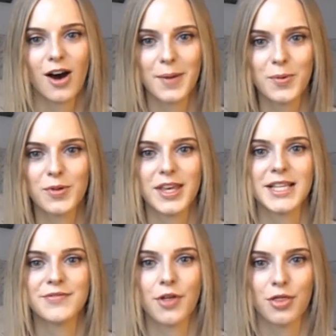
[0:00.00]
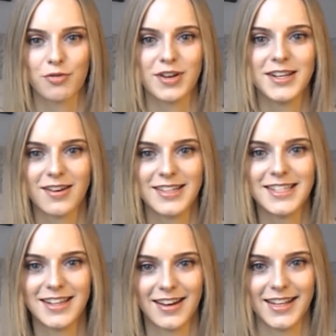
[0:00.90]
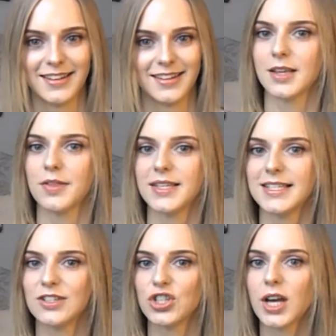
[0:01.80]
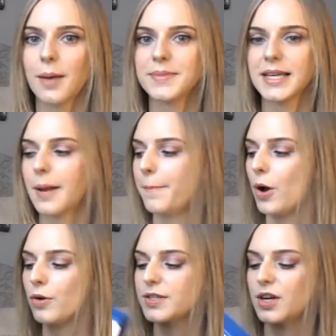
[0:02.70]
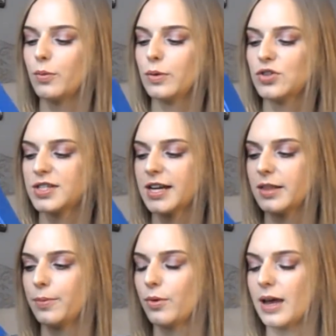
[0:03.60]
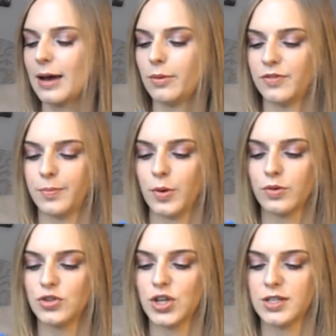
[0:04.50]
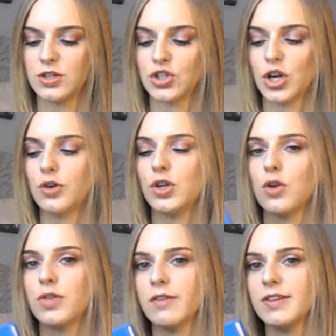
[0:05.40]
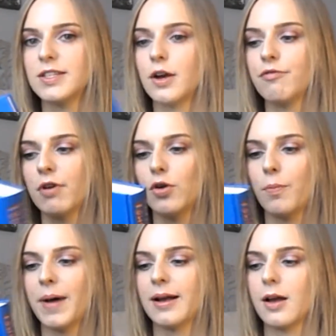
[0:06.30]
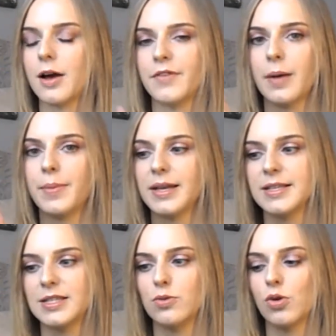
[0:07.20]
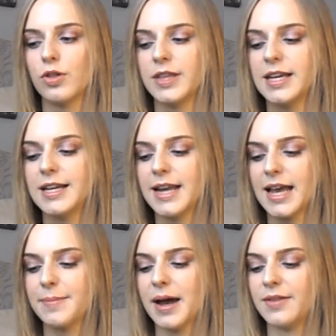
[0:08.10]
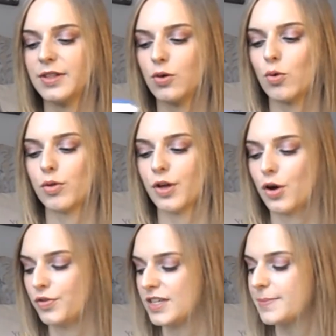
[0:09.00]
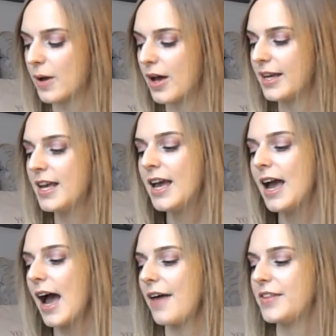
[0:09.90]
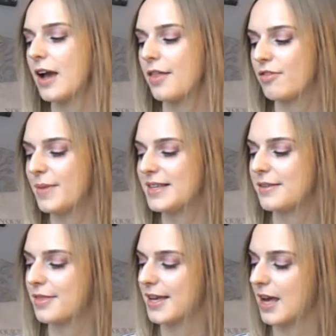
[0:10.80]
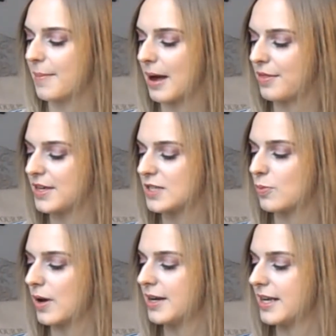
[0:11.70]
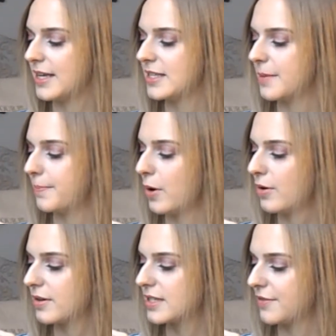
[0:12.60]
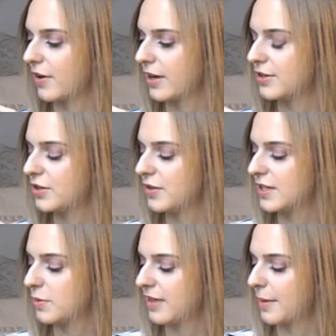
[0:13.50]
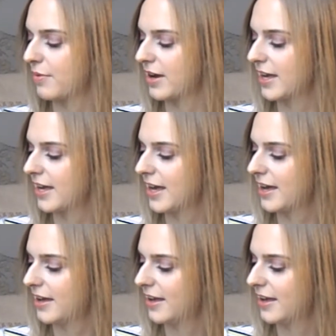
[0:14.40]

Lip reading: I bought this for £3.99. So this edition comes in a box, and I will just take the book out of the box just to show you. There is no front or back cover, but it's still got the name and the author on the spine. And the other amazing thing about this one is the box, if I can do this without breaking it.